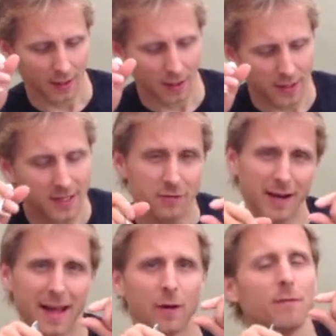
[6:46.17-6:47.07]
Need to
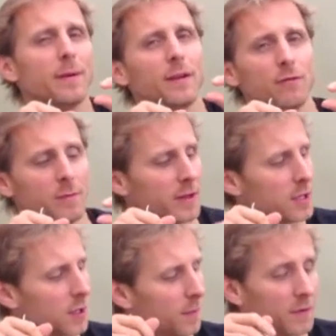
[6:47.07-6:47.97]
allow a bit of room at the
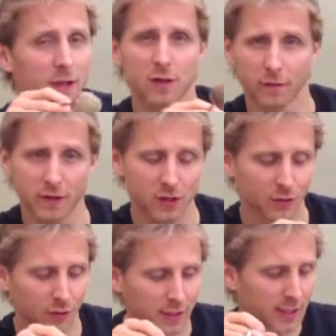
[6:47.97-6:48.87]
top for the toffee
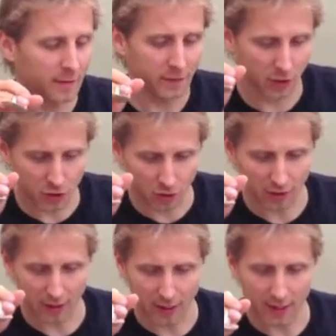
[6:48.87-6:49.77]
sauce and then for the
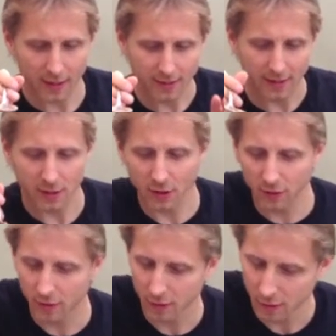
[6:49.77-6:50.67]
chocolate layer. So there's a good